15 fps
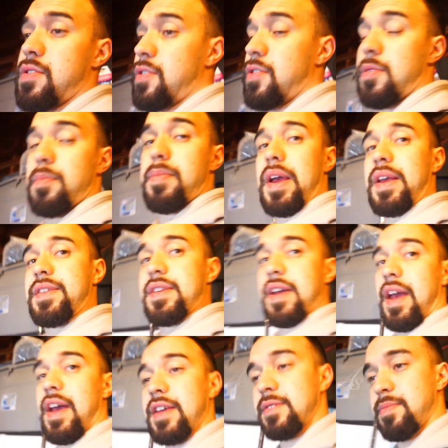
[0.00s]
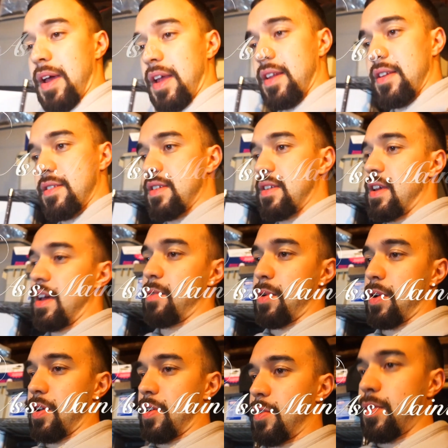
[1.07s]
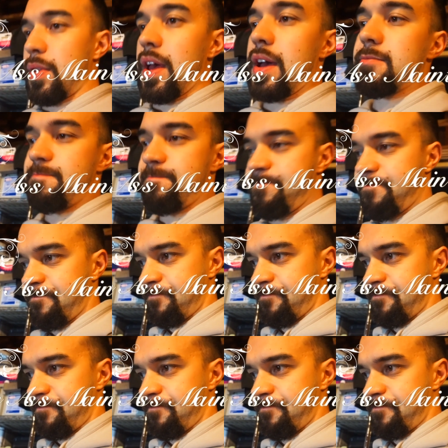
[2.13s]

you, doing basic ass maintenance today. We're going to do that.